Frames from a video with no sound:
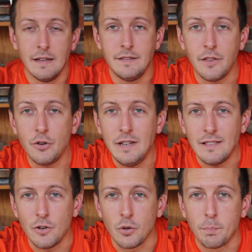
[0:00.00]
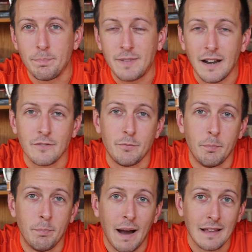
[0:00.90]
The other neat little kind
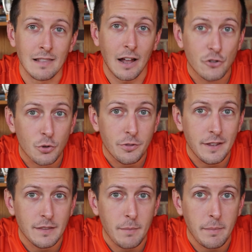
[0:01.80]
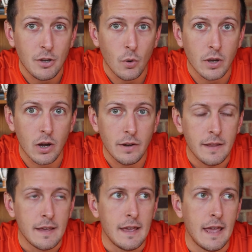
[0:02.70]
of biological thing that may be going on,
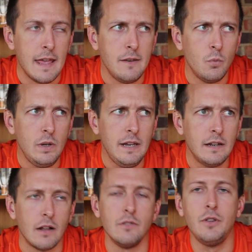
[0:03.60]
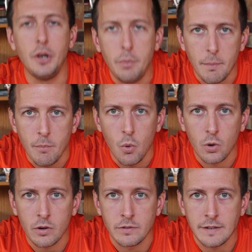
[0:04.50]
and we need a little bit
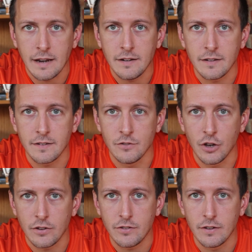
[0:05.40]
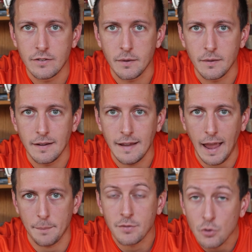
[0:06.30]
more data to suggest this
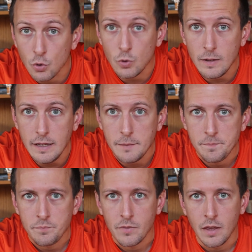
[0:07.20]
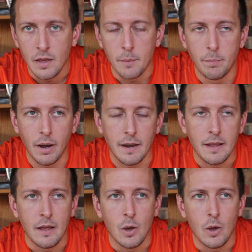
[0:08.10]
absolutely, but